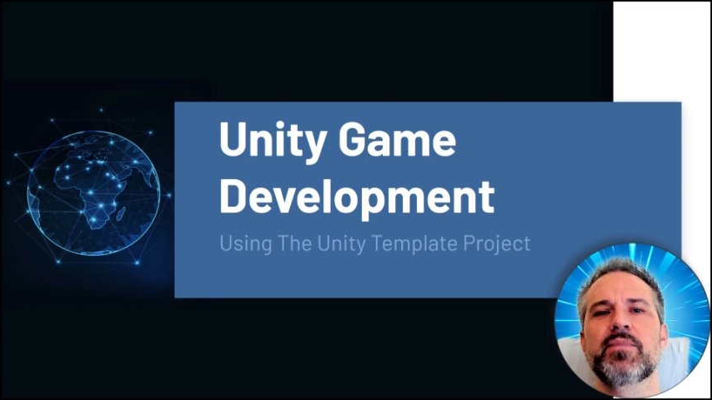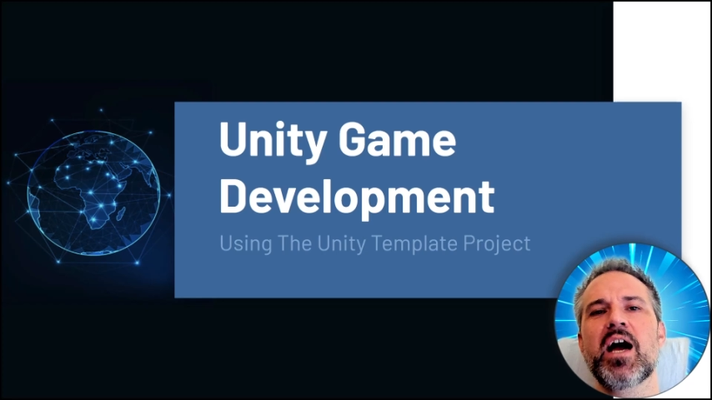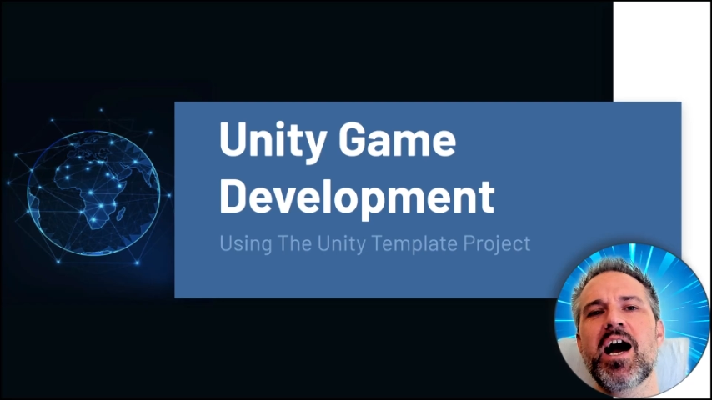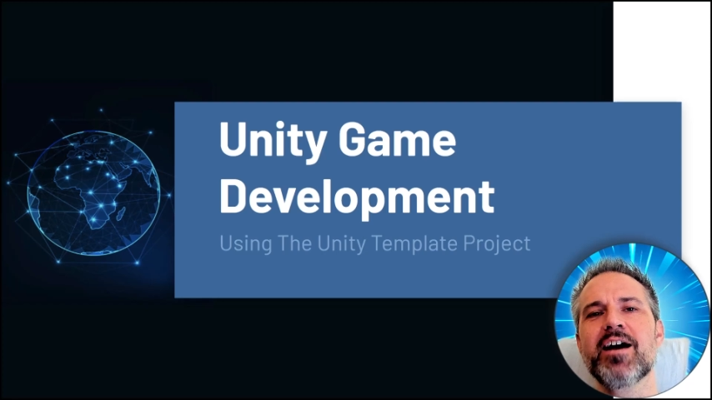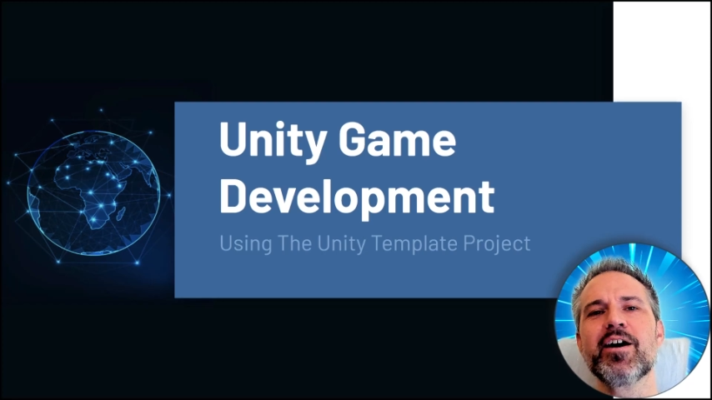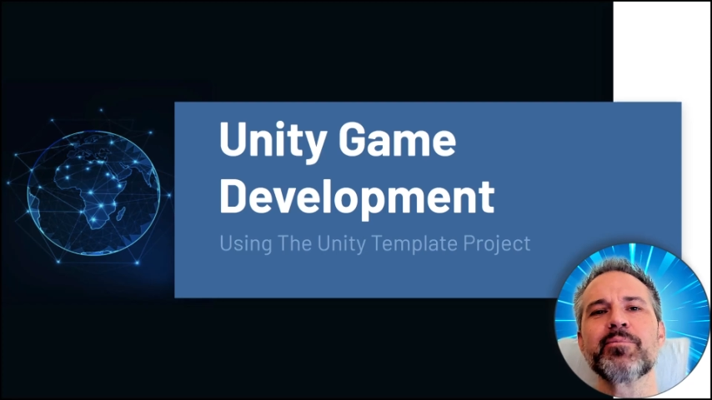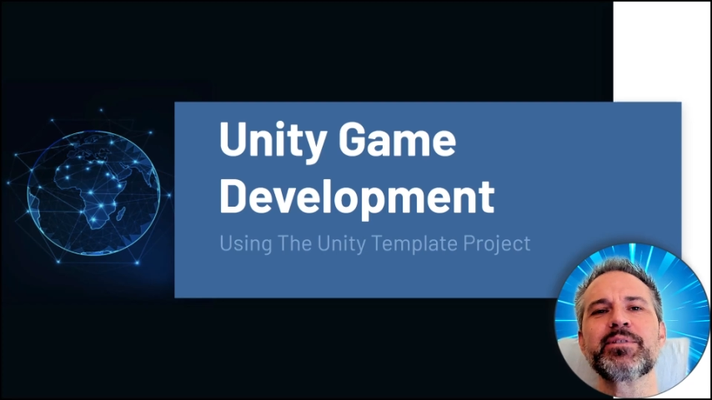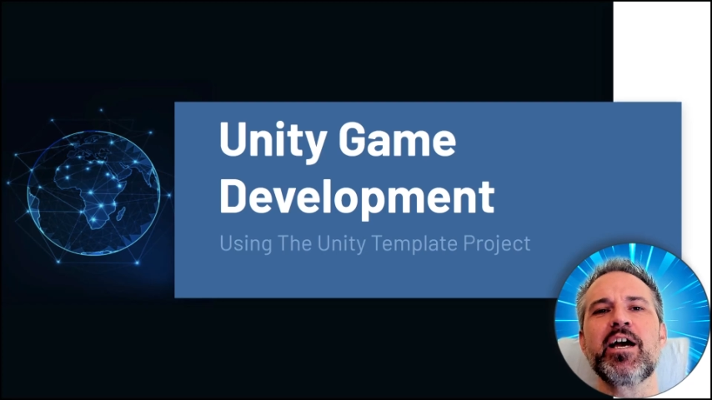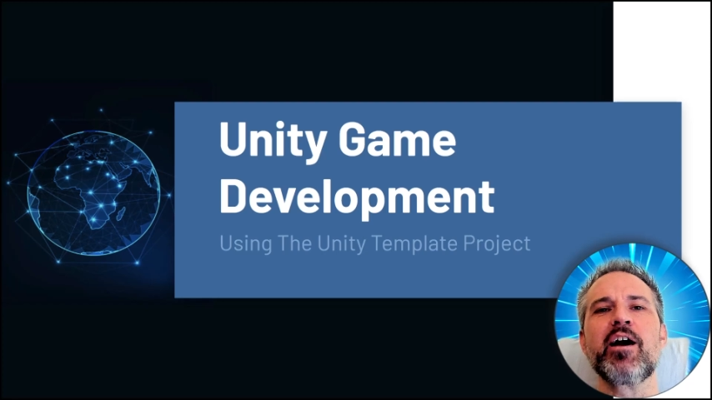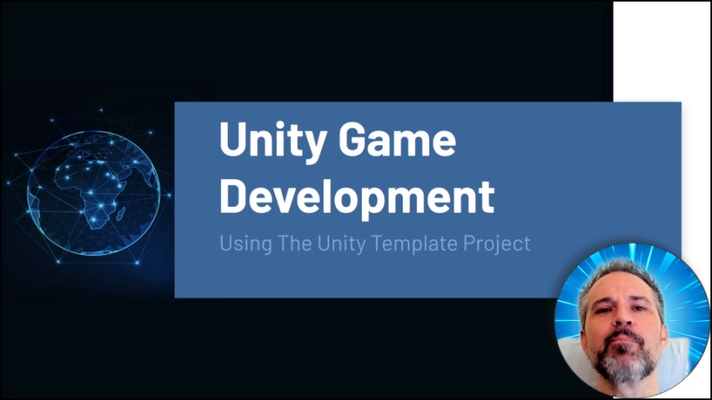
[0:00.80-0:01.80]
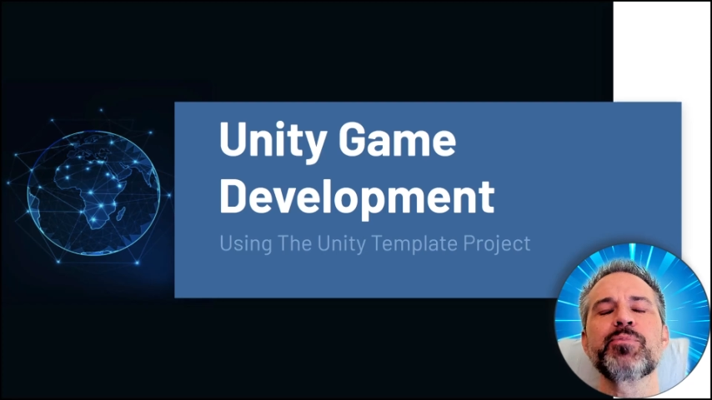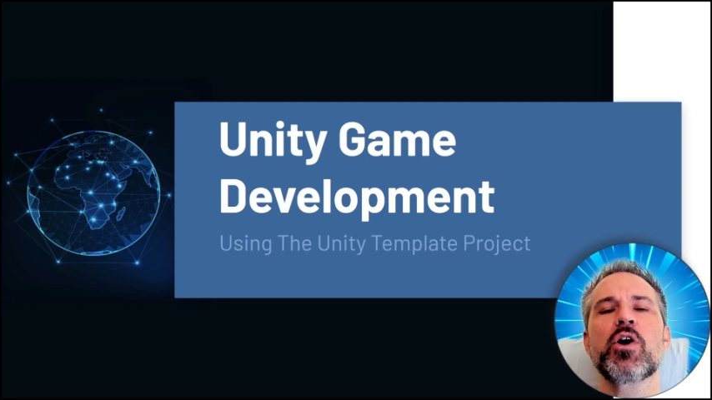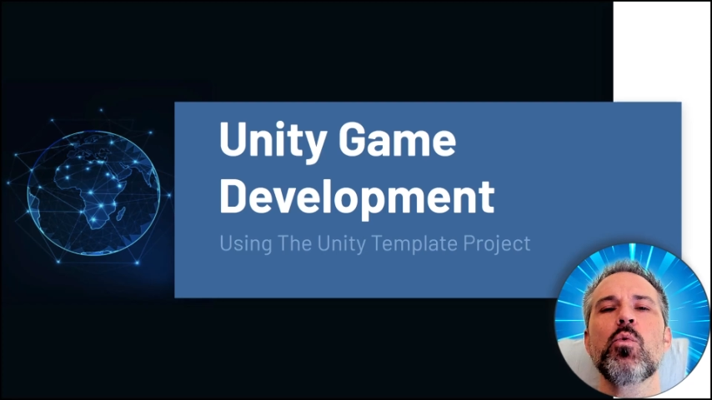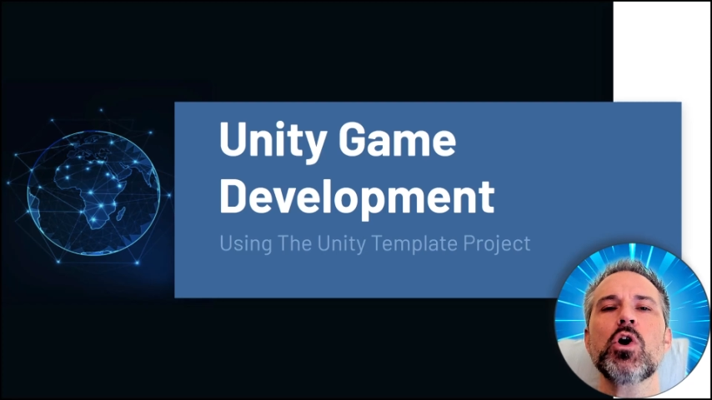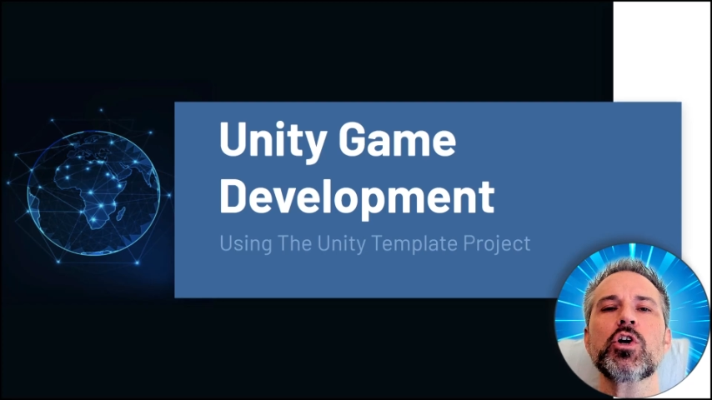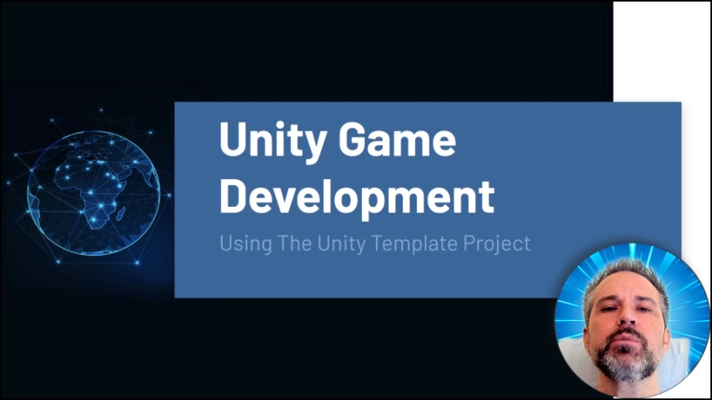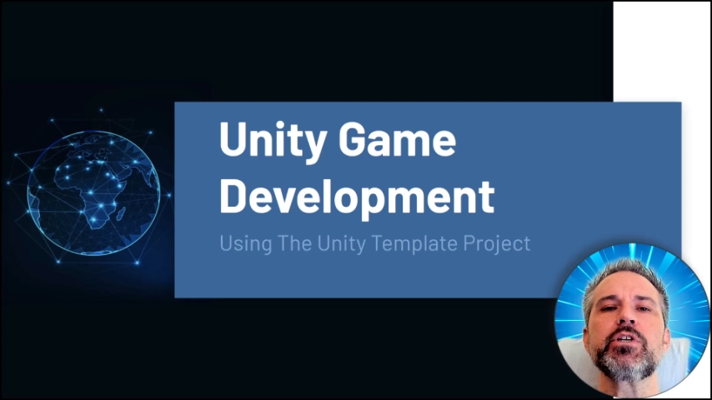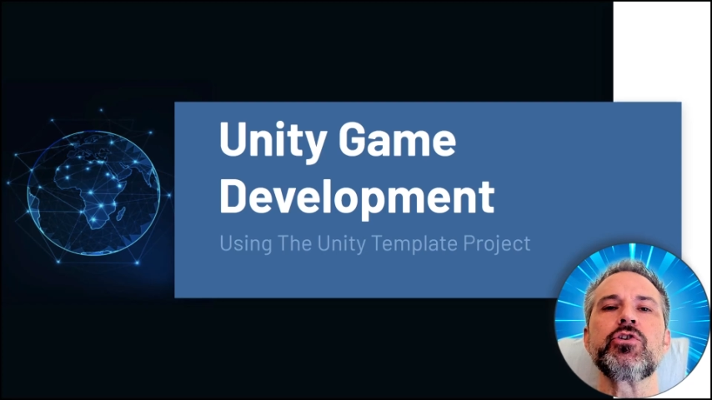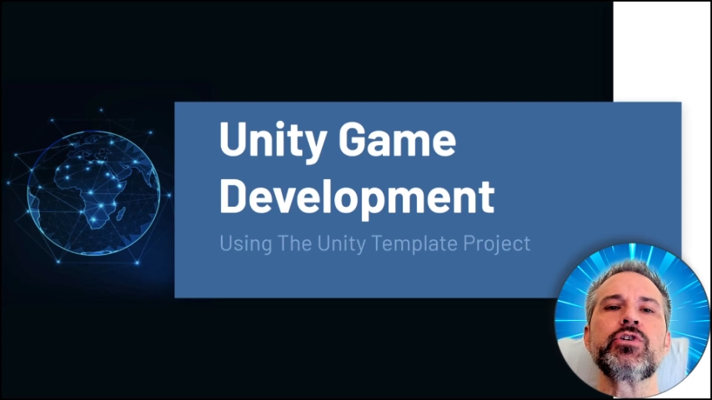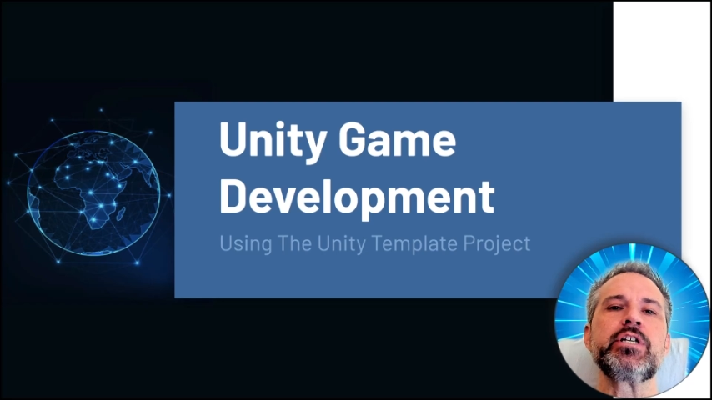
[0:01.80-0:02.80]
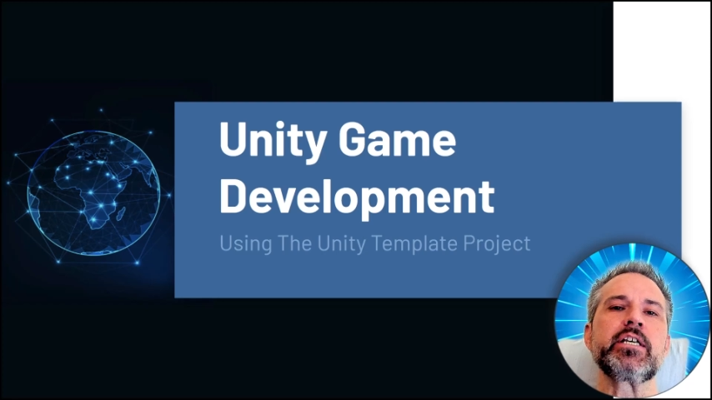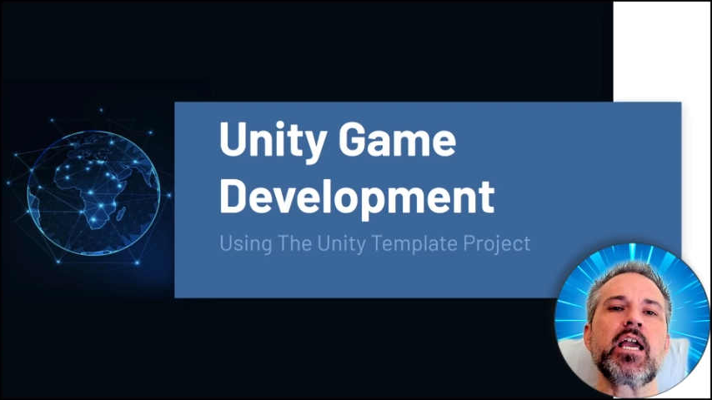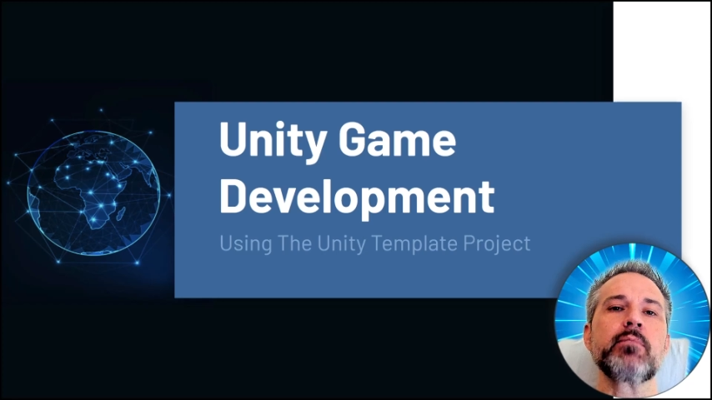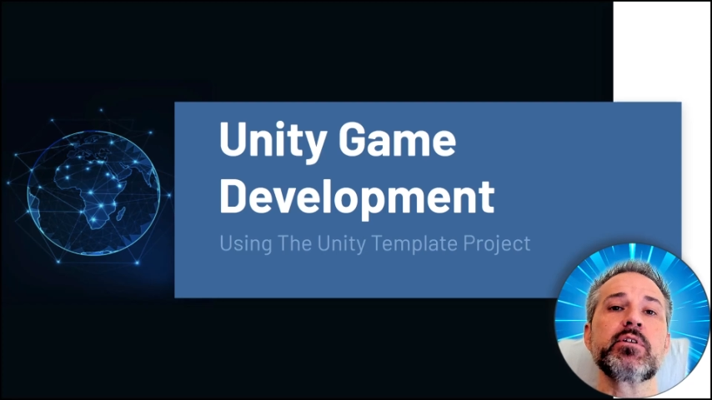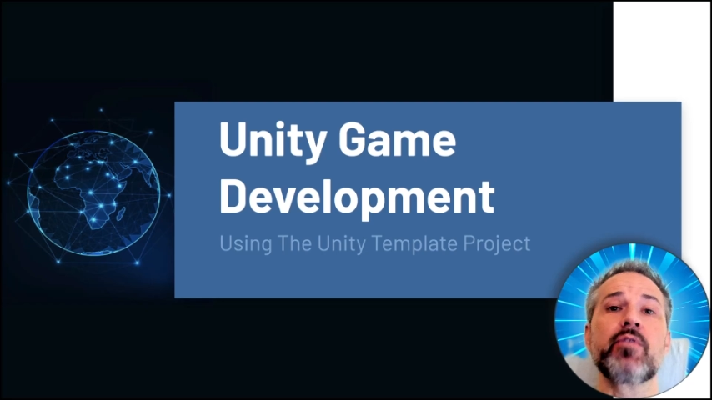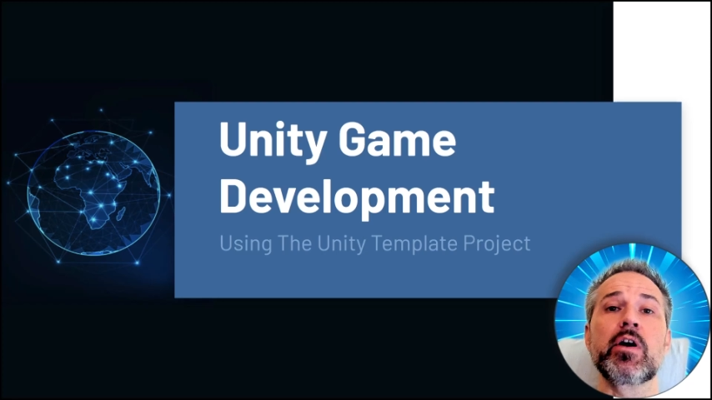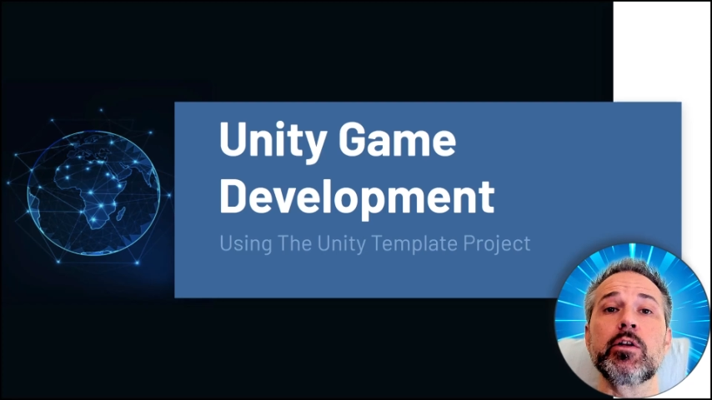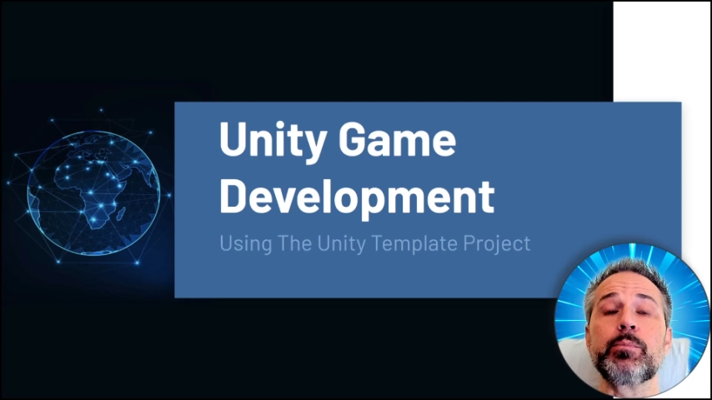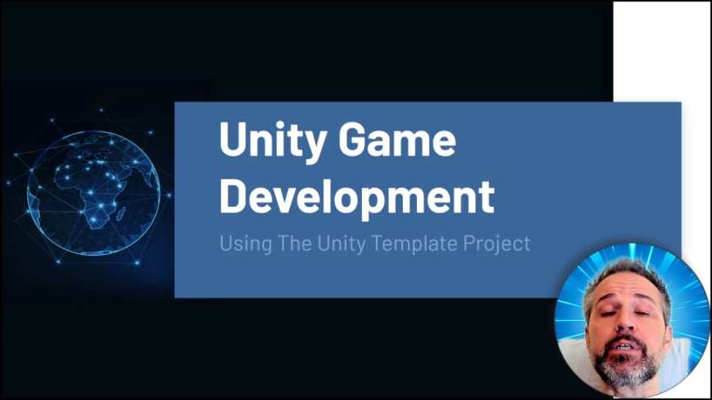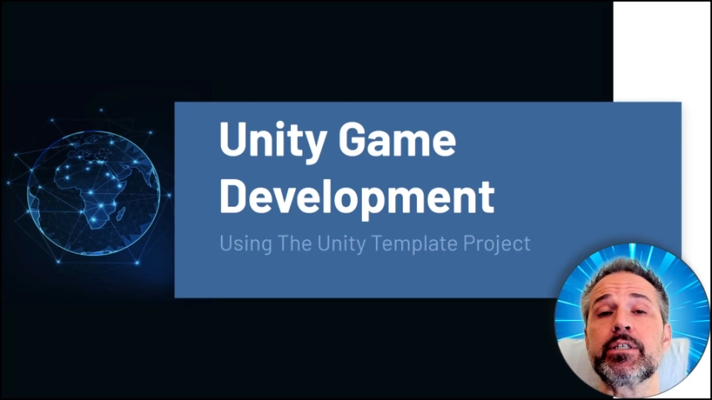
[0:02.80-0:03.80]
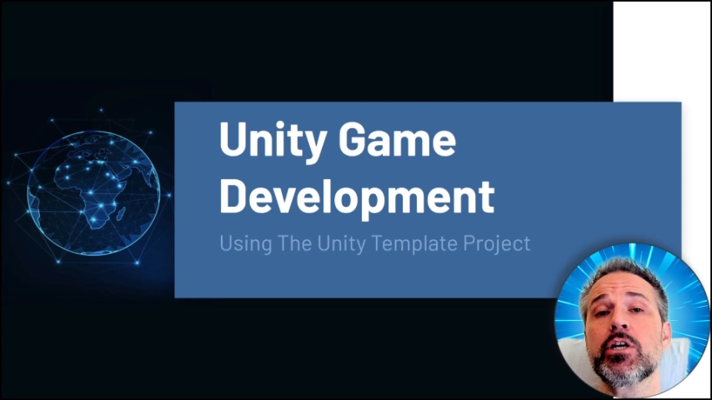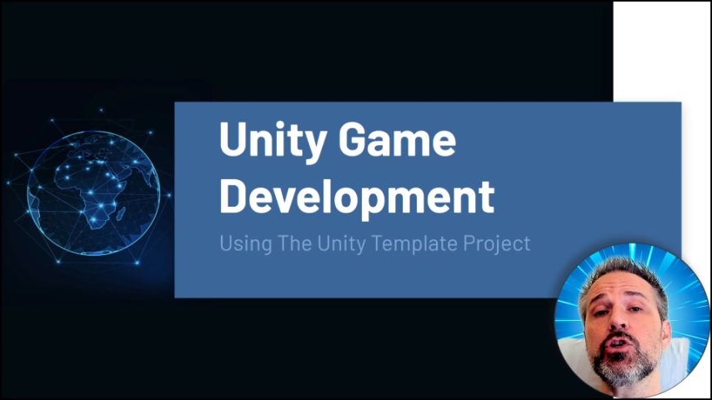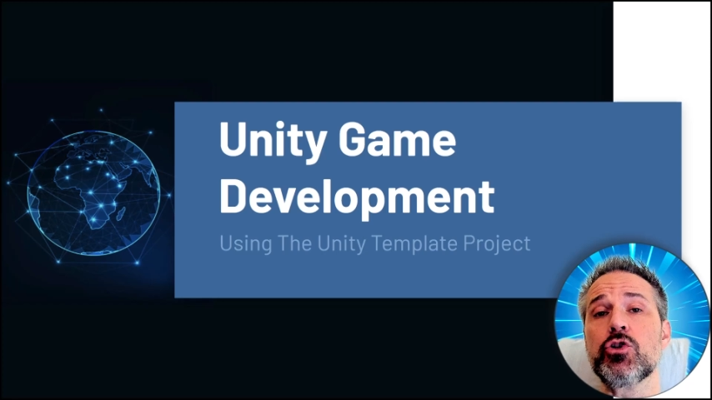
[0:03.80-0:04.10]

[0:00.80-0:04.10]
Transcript: Hi, I'm Sam. Welcome to Unity Game Development